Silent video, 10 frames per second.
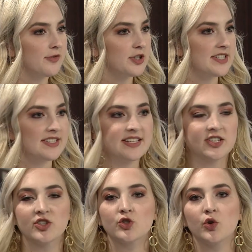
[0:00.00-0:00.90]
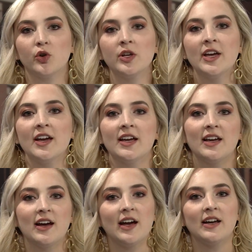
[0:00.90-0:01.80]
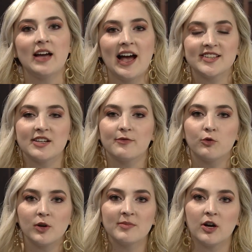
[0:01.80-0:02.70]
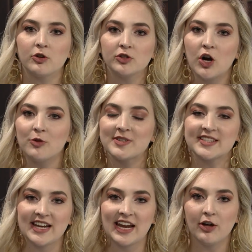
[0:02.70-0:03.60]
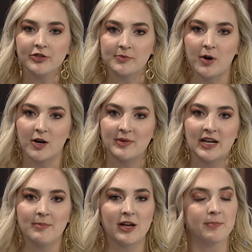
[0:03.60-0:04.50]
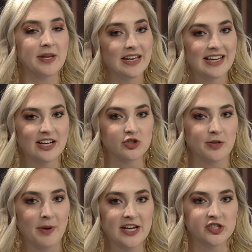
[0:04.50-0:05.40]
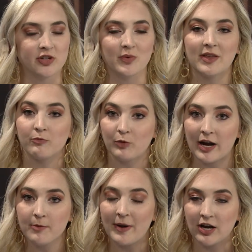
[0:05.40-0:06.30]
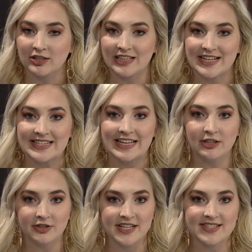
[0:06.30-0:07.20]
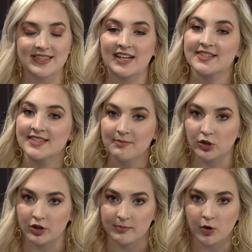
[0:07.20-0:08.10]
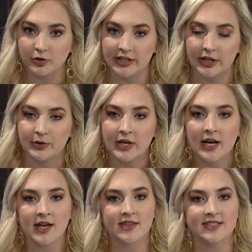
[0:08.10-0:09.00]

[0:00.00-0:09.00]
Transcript: for Disease Control has informed the Oklahoma State Health Department about a pediatric patient with a rare paralyzing illness that is similar to polio. The